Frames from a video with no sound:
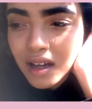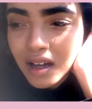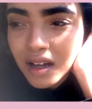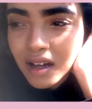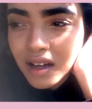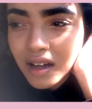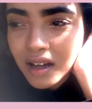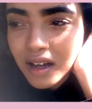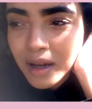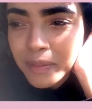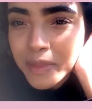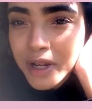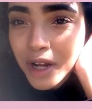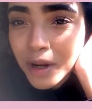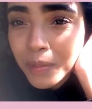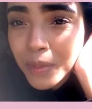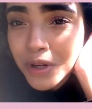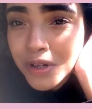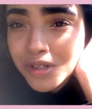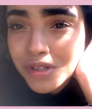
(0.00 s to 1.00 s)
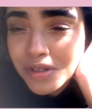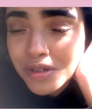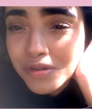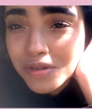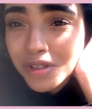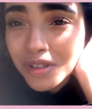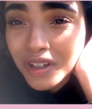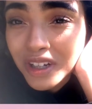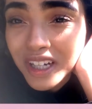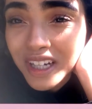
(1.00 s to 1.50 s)
Uh, I'm not a person
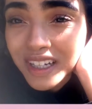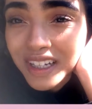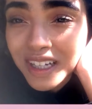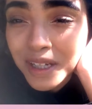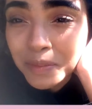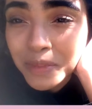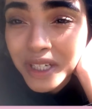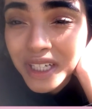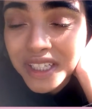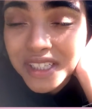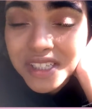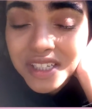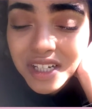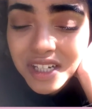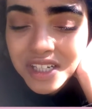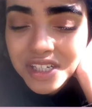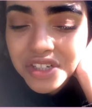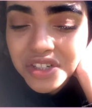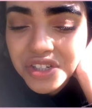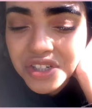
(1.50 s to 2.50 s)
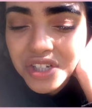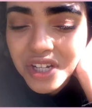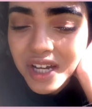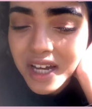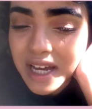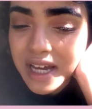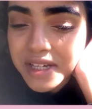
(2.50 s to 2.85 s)
who's good at keeping in touch.